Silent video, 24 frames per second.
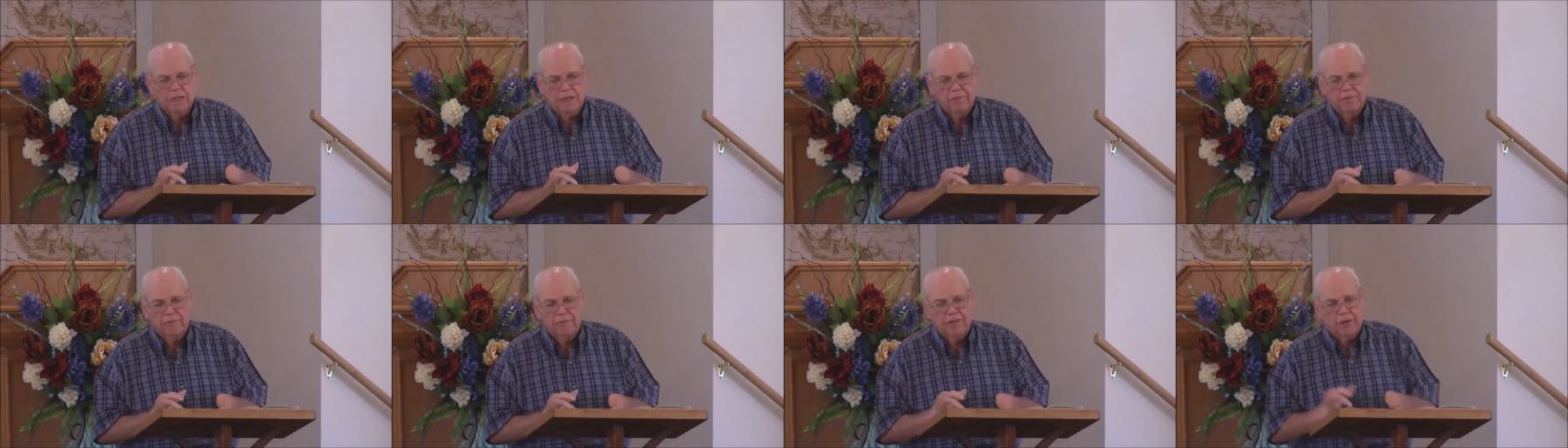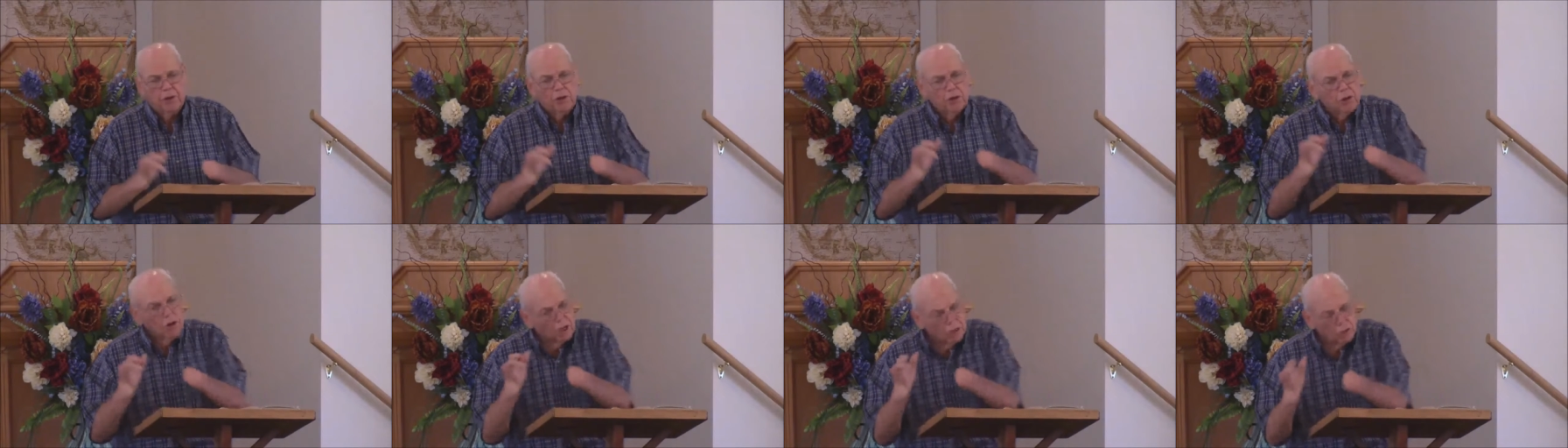that
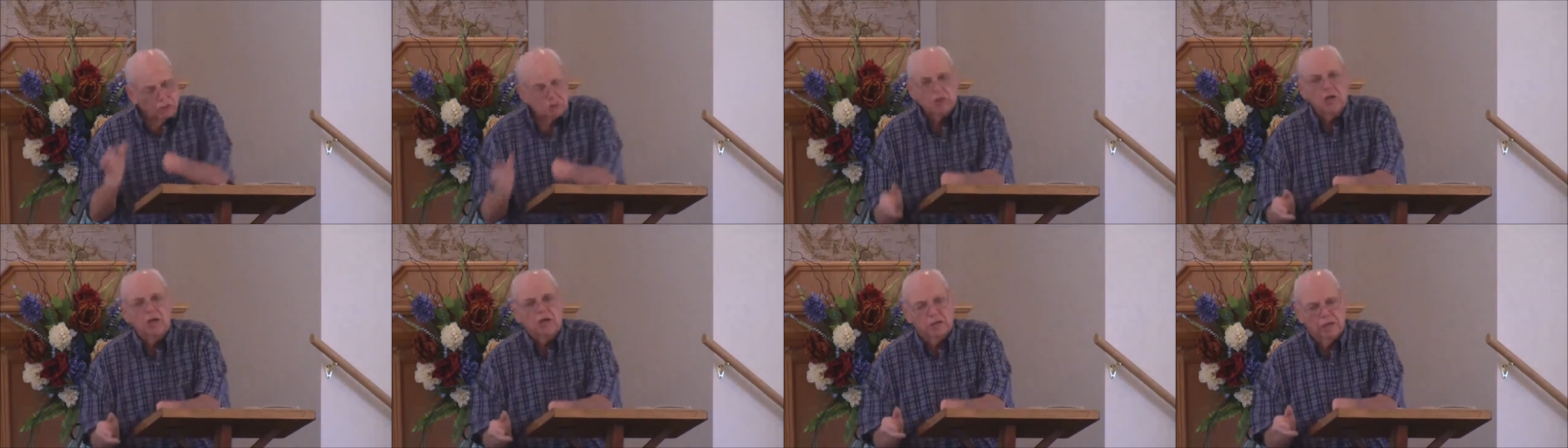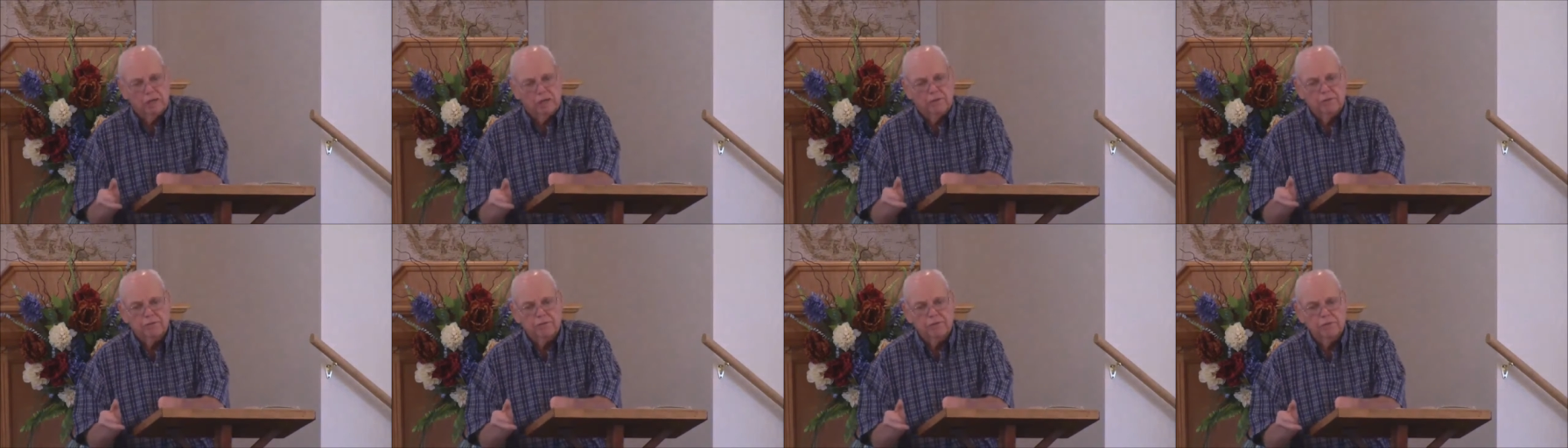are not
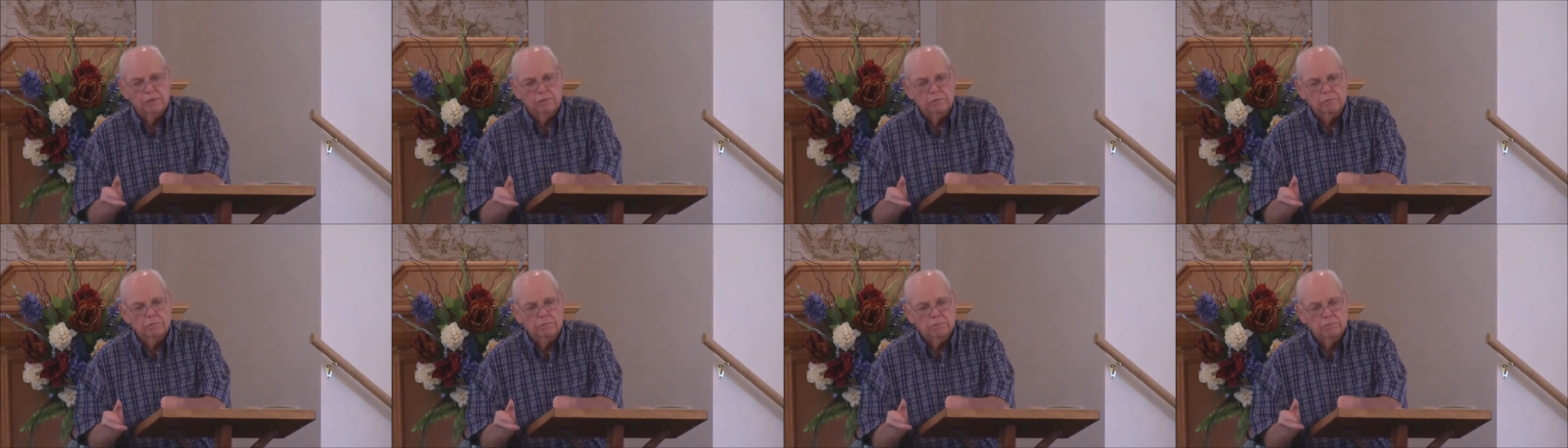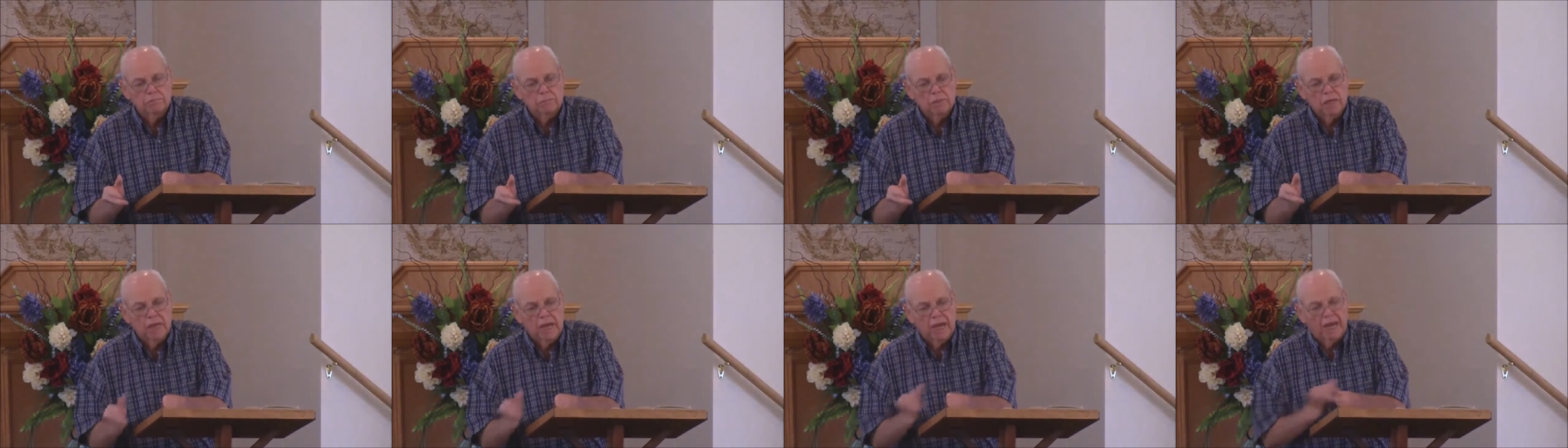saved.
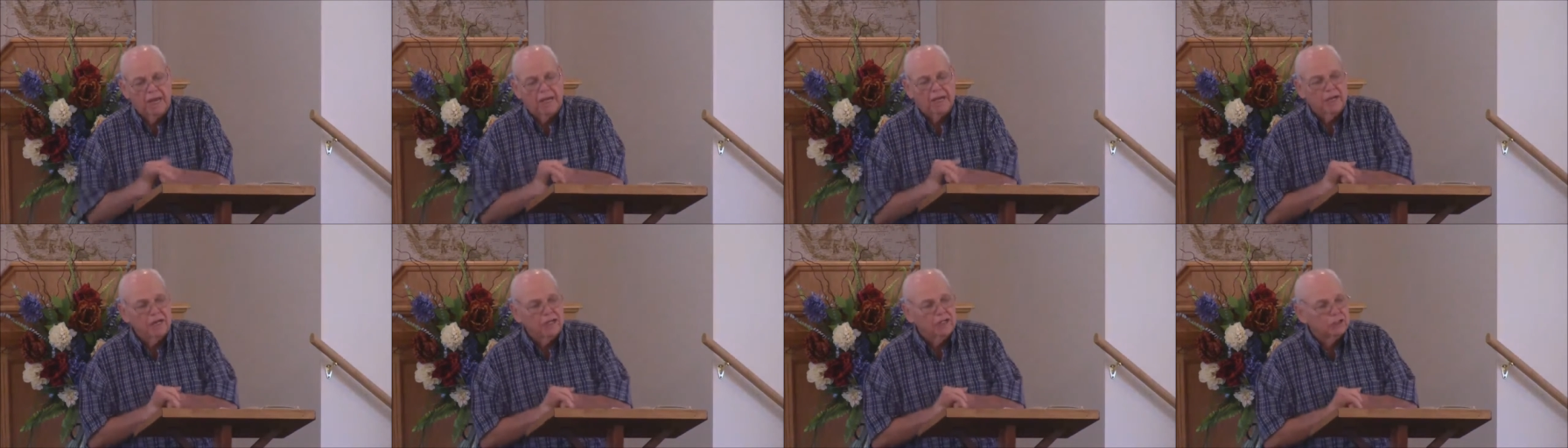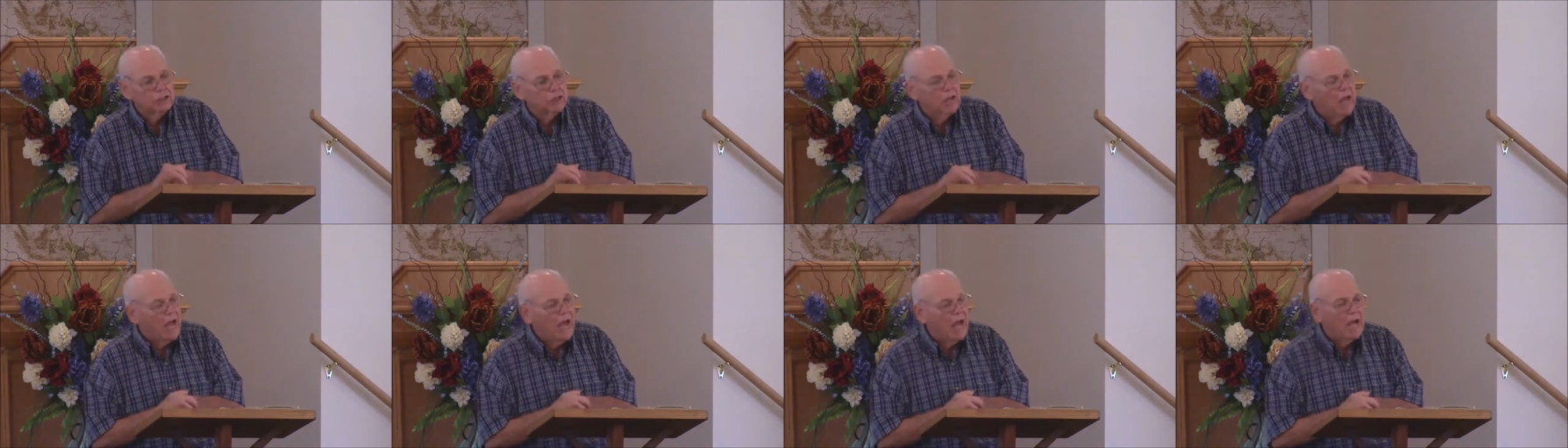And
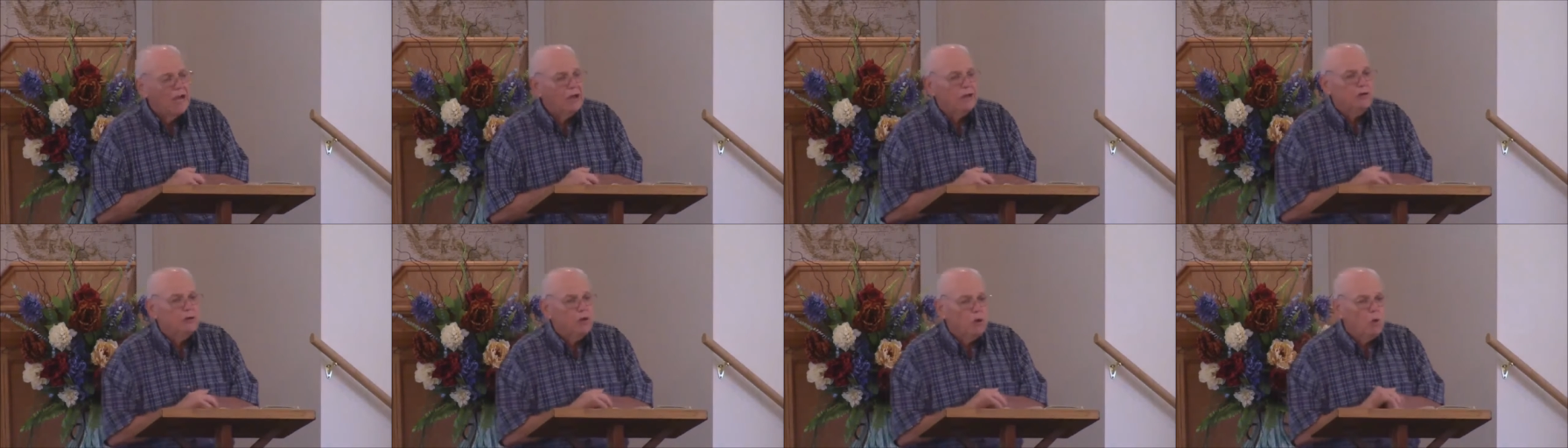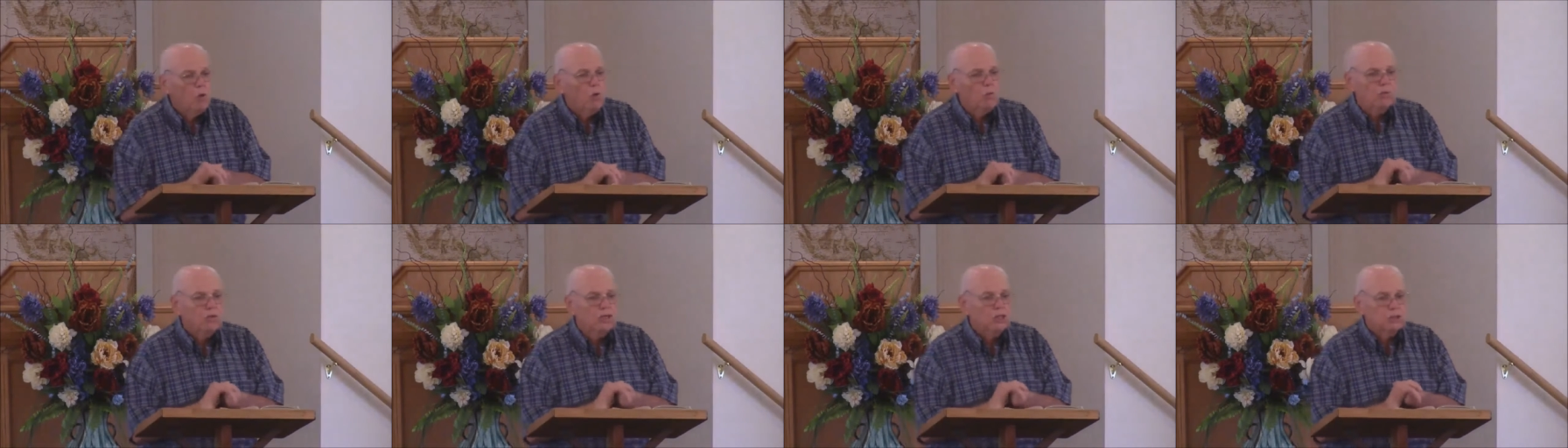listen, I
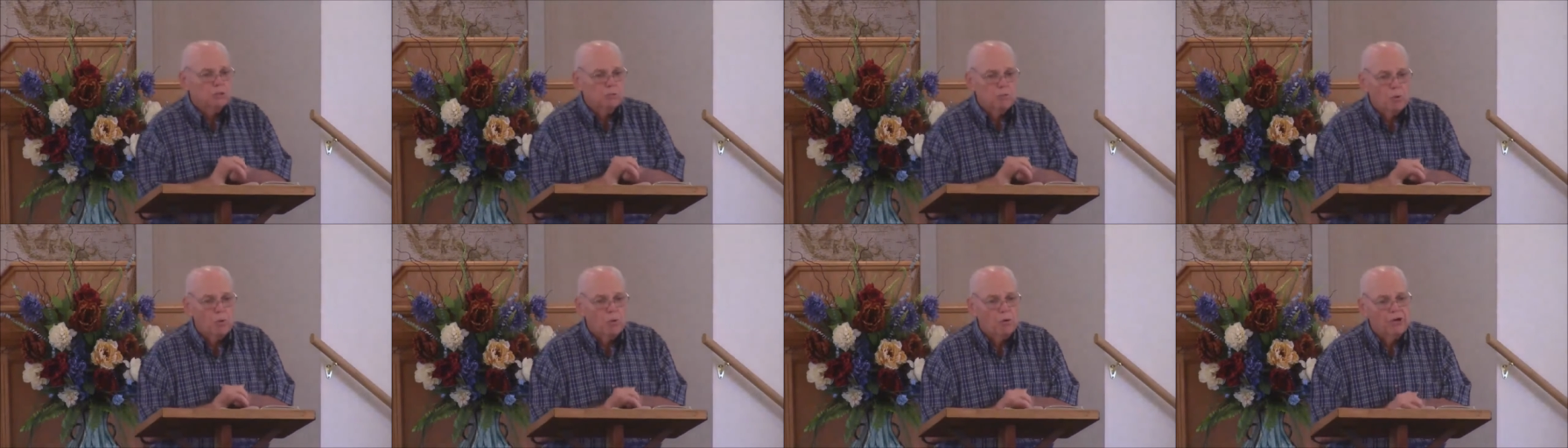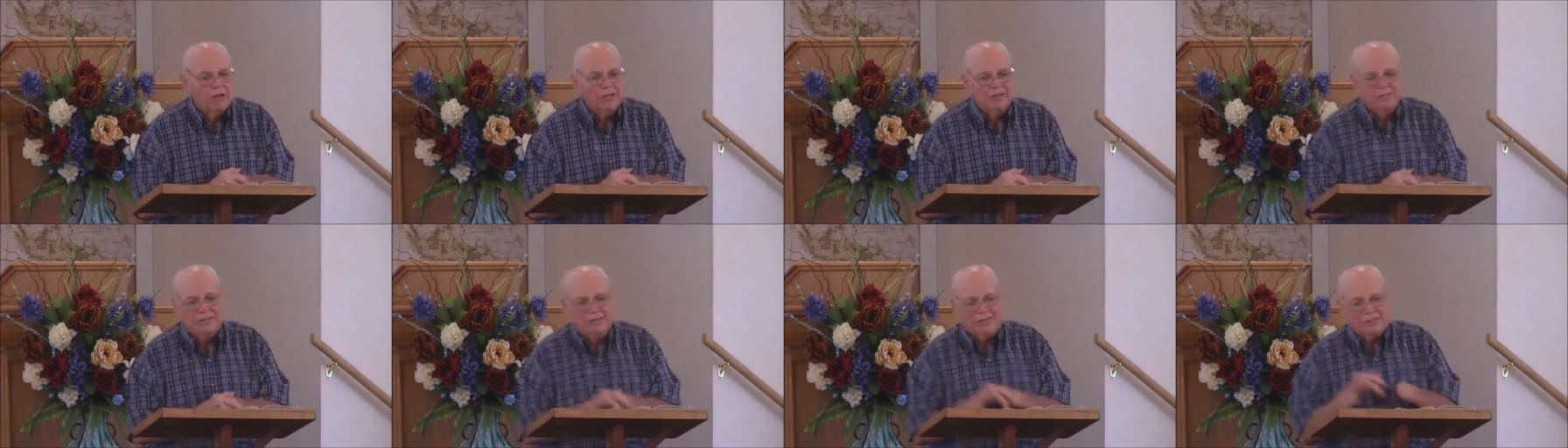know this
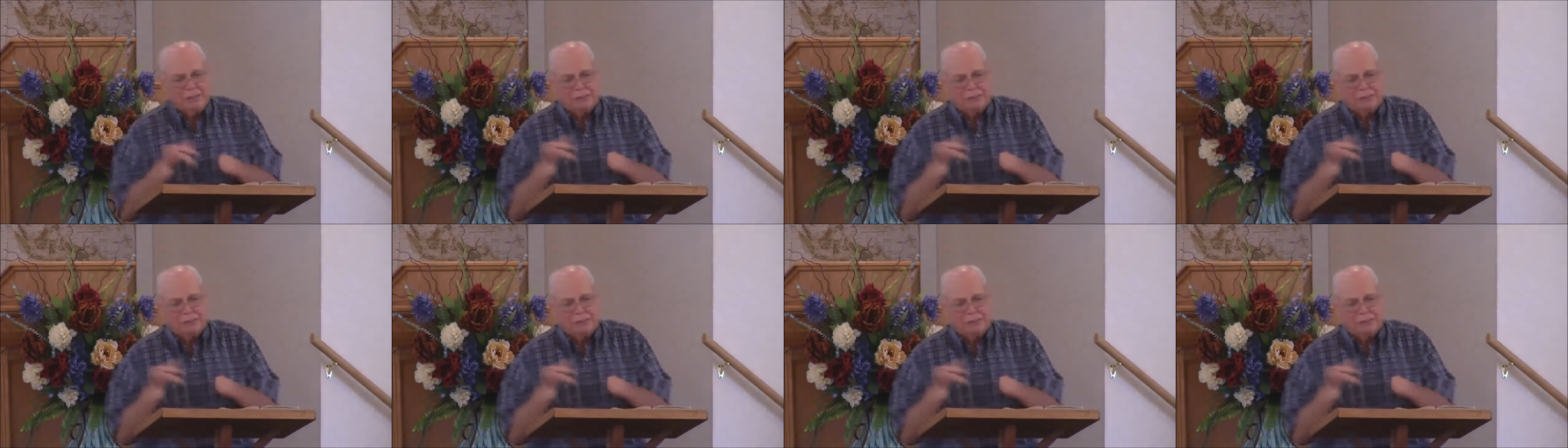morning that a